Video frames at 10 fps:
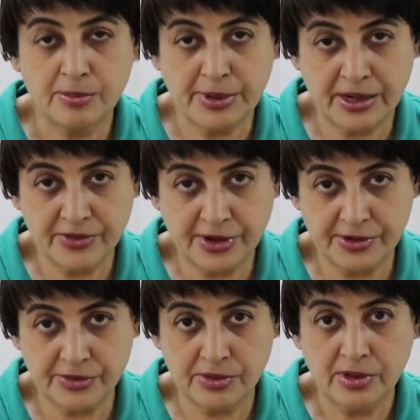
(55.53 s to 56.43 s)

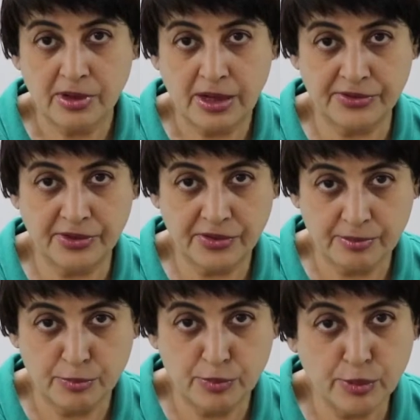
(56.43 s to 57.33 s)
parasites,
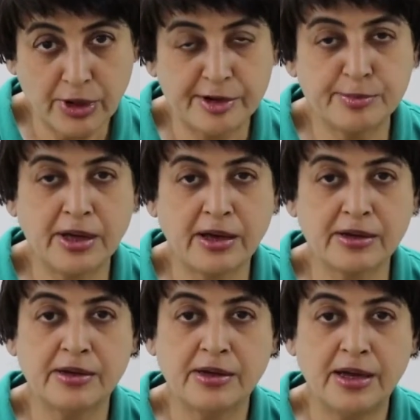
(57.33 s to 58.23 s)
excess mucoid
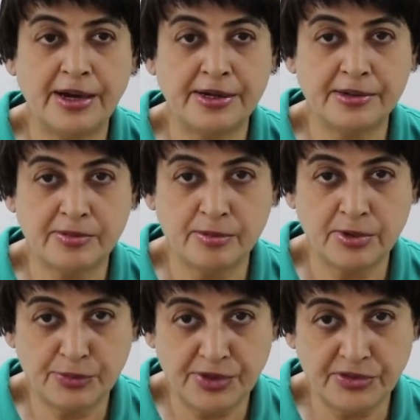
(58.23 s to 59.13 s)
plaque and
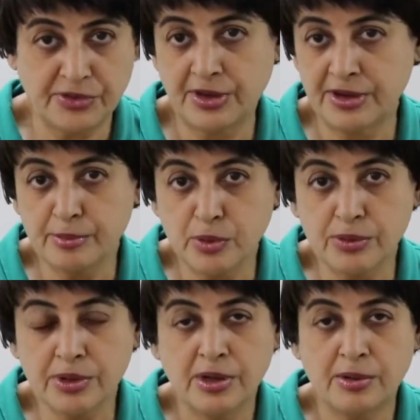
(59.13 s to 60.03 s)
feces are
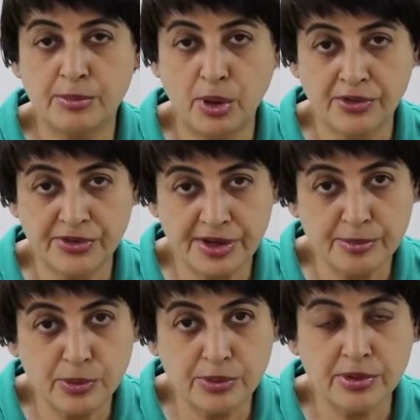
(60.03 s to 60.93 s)
removed, blocks are
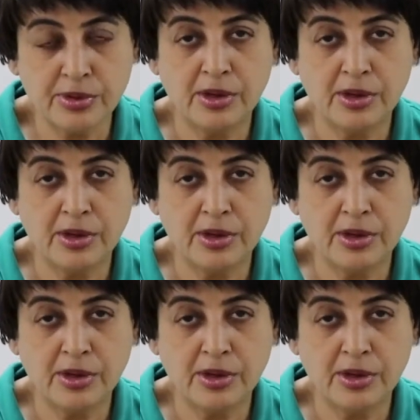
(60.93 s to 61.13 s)
removed,